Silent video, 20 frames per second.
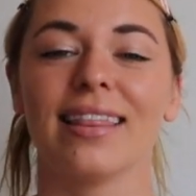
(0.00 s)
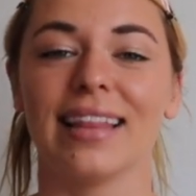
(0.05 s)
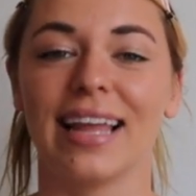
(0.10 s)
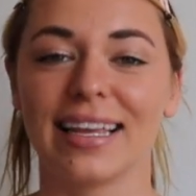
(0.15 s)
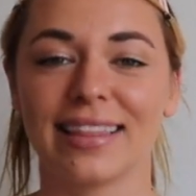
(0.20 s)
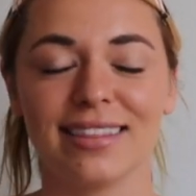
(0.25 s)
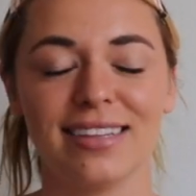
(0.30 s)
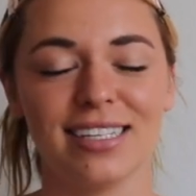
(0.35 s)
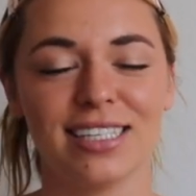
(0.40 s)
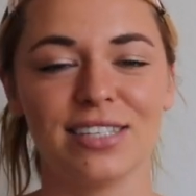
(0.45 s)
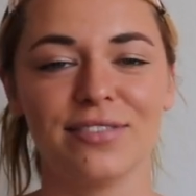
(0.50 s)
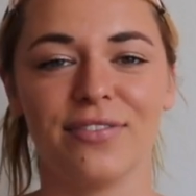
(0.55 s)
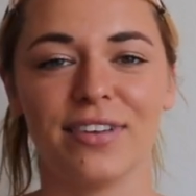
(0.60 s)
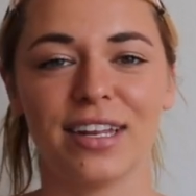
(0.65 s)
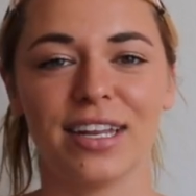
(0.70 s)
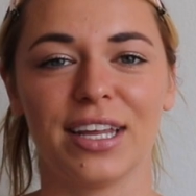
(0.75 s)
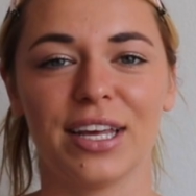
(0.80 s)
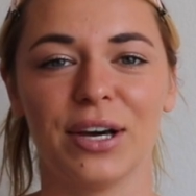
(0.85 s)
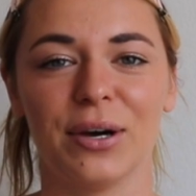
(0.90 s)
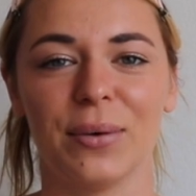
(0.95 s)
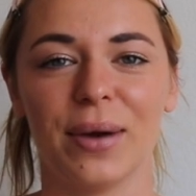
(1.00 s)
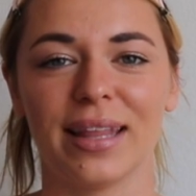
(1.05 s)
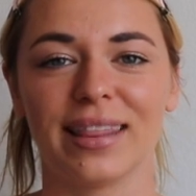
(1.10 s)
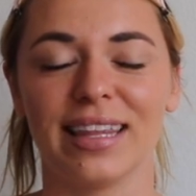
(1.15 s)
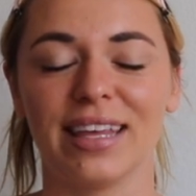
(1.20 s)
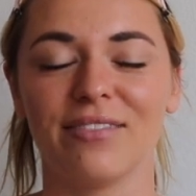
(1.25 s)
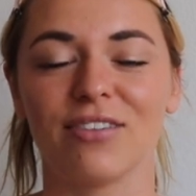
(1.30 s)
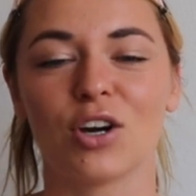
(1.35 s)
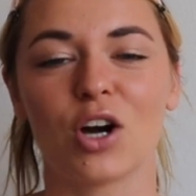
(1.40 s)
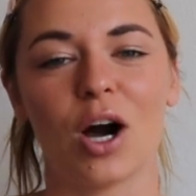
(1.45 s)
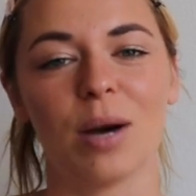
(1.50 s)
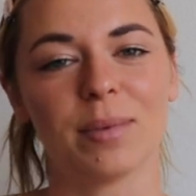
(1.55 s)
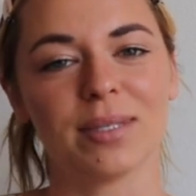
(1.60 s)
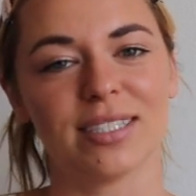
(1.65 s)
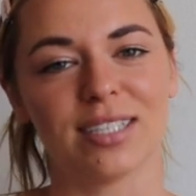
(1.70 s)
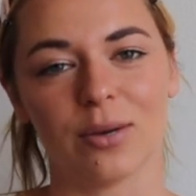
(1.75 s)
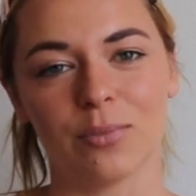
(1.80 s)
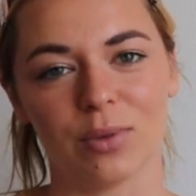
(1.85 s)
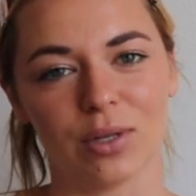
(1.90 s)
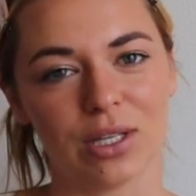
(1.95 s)
like this video, and leave a comment
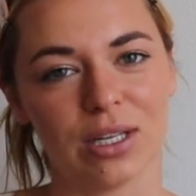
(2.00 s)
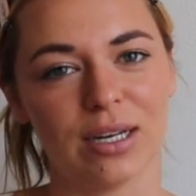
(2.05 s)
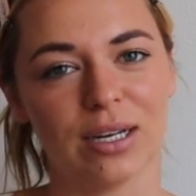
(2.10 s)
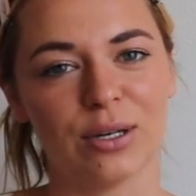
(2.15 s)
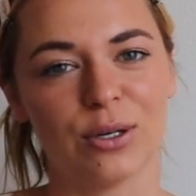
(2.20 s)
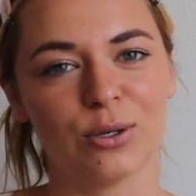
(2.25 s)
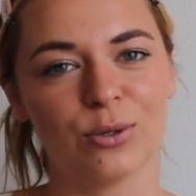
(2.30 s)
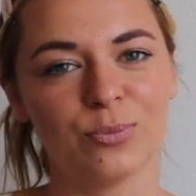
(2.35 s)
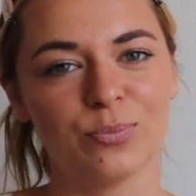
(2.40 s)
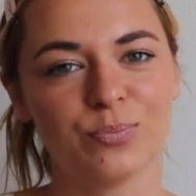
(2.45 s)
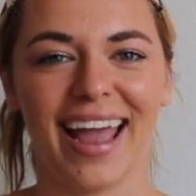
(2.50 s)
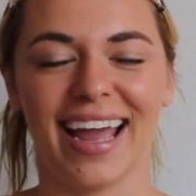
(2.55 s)
down below.